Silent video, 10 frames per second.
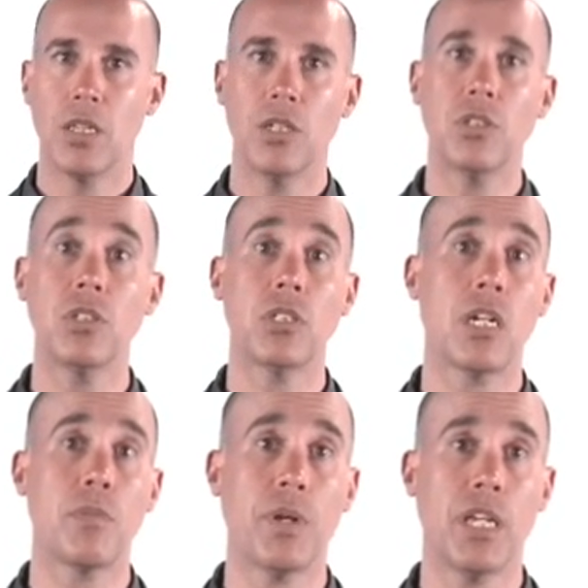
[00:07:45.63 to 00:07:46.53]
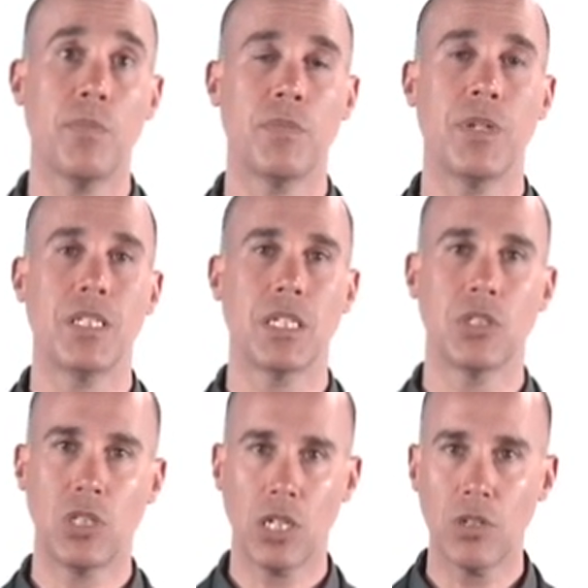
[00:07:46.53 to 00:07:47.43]
This is done by implementing a
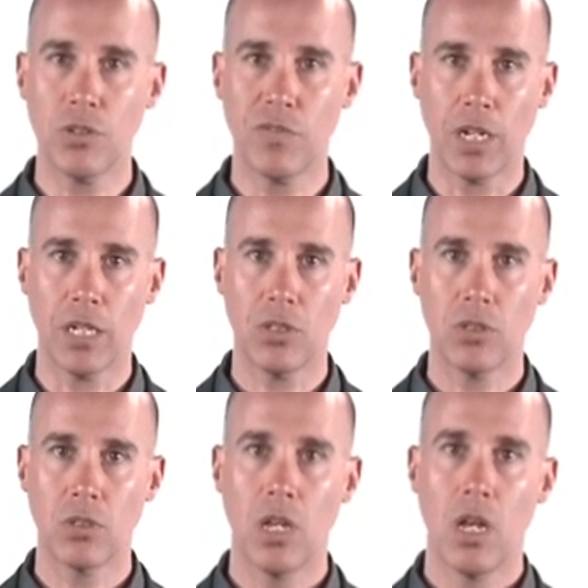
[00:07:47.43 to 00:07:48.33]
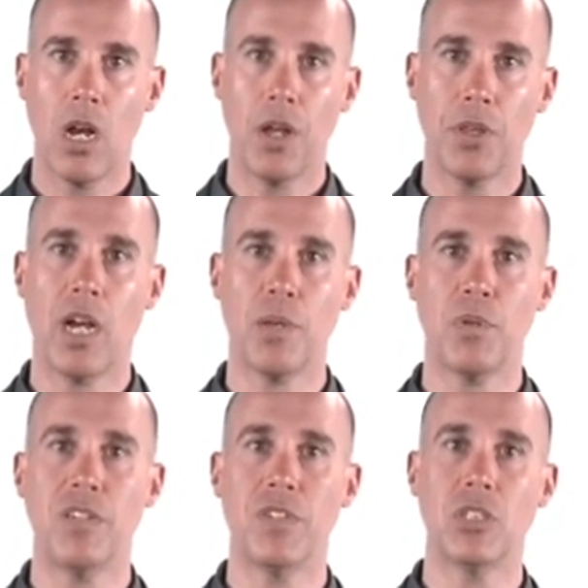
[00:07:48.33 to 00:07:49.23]
single device on the
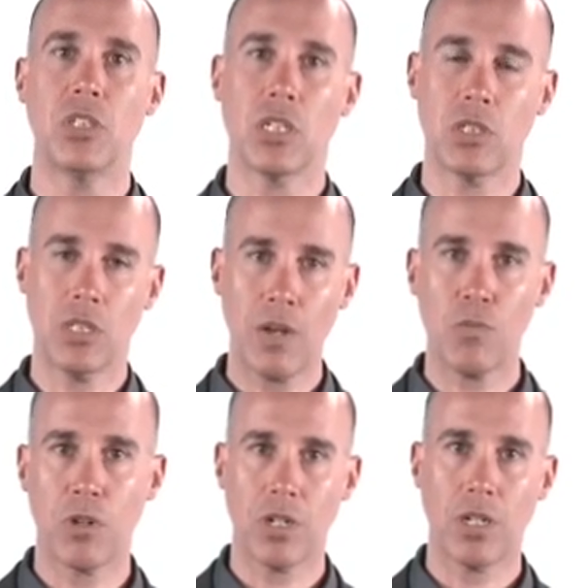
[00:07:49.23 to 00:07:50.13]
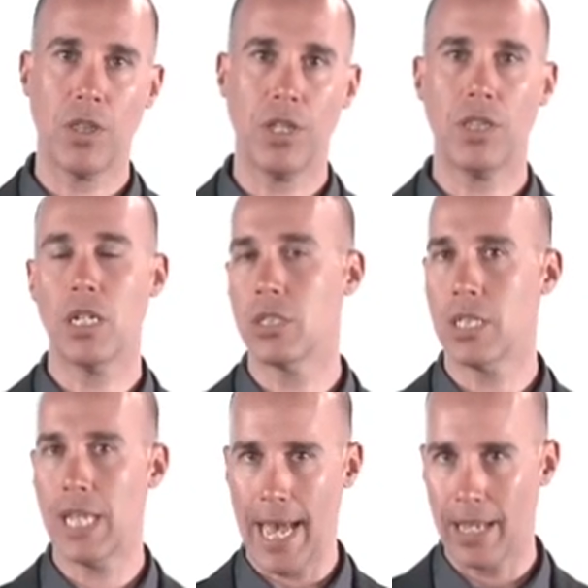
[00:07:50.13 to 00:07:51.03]
IPv6 network that does
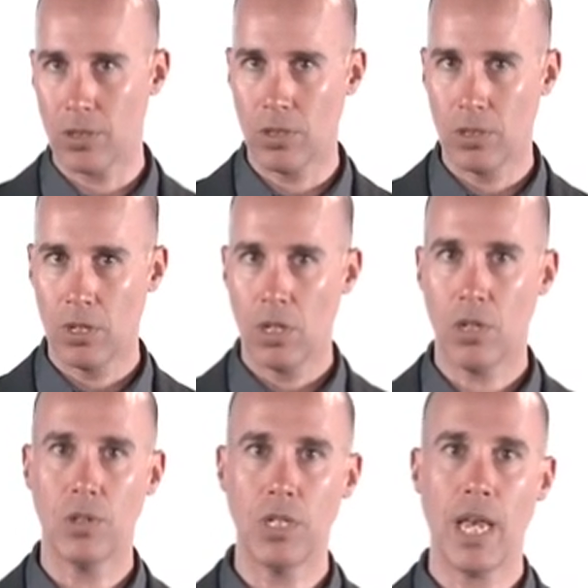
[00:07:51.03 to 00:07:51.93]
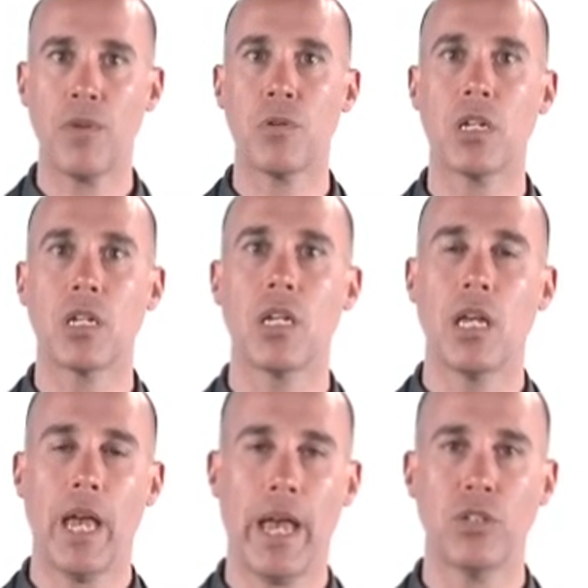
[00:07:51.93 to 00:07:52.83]
NAT, or Network
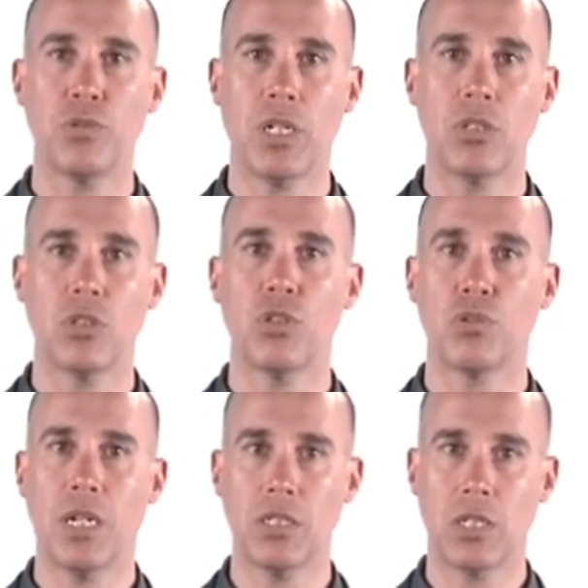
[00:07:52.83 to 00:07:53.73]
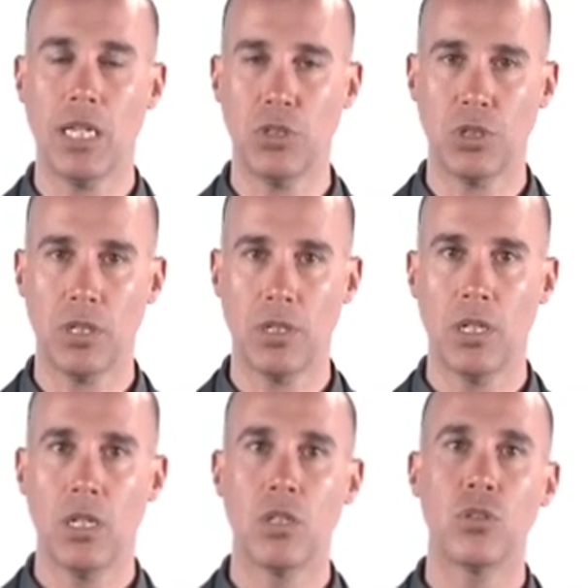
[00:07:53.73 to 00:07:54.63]
Address Translation,
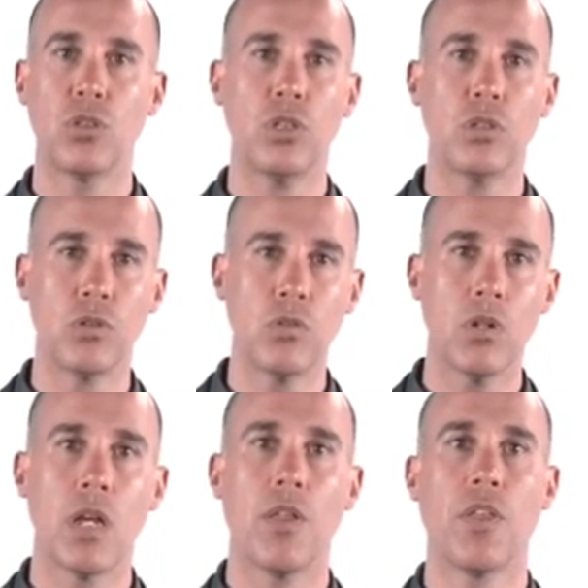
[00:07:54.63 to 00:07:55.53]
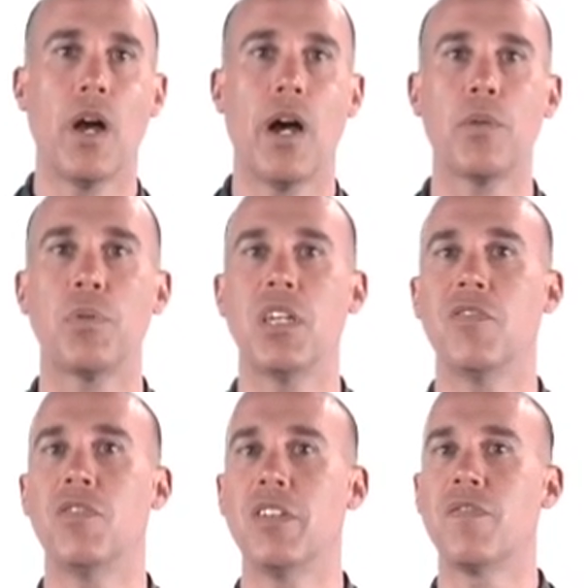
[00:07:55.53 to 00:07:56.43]
to the
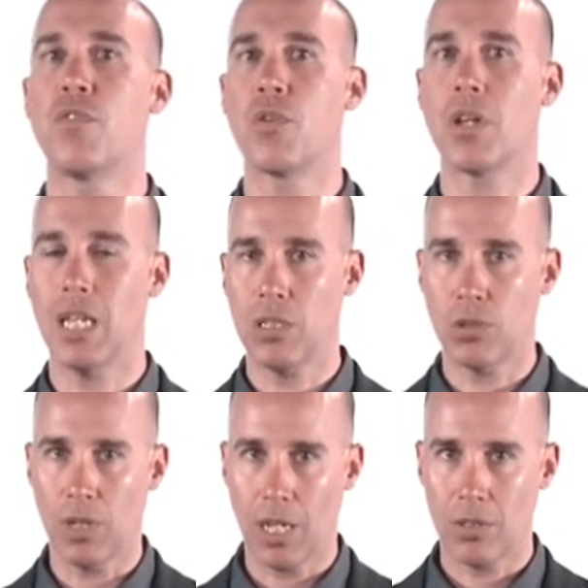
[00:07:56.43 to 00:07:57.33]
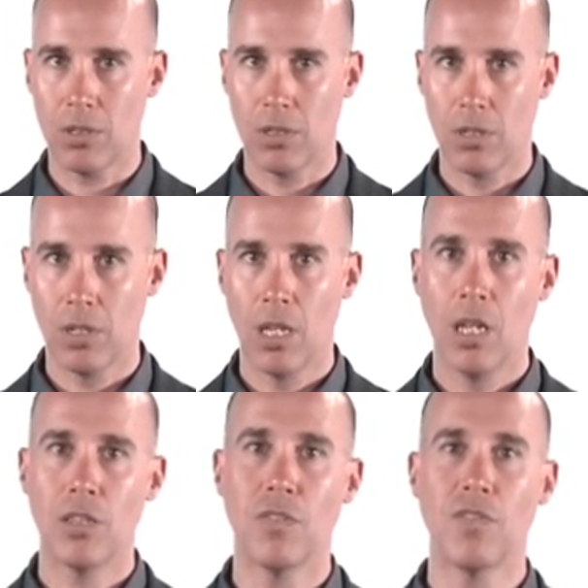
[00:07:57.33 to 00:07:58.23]
IPv4 internet.
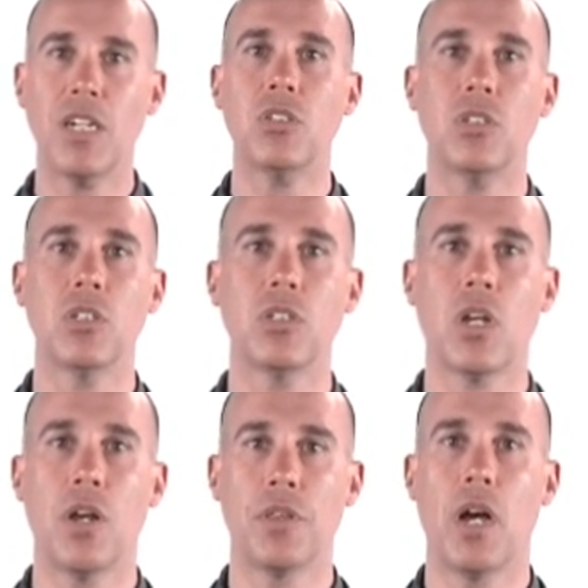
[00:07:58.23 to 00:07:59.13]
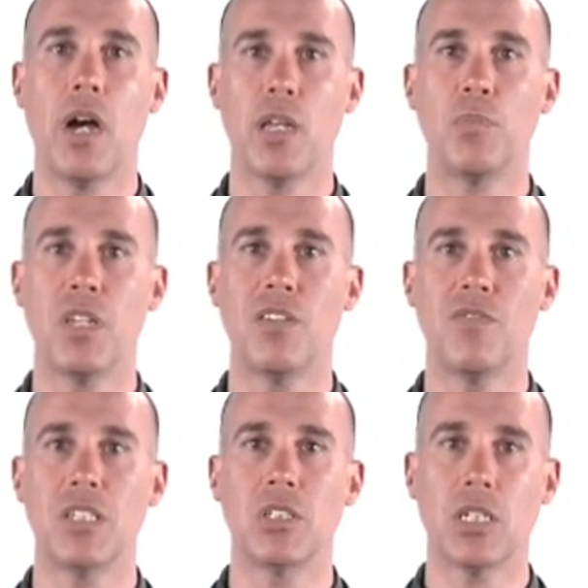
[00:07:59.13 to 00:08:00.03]
Devices on the
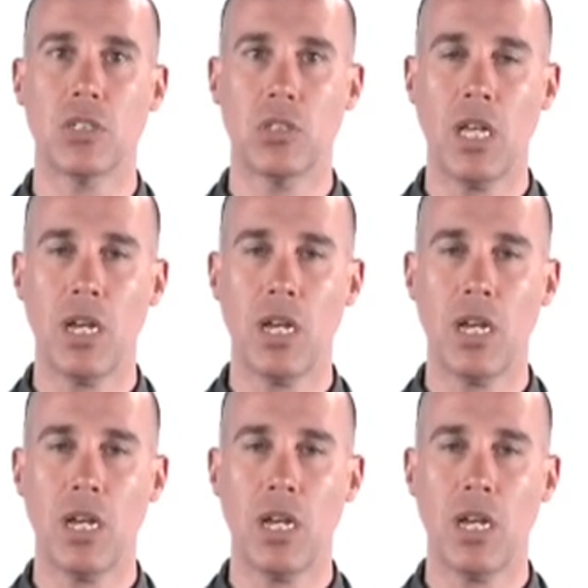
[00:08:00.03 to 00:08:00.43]
IPv6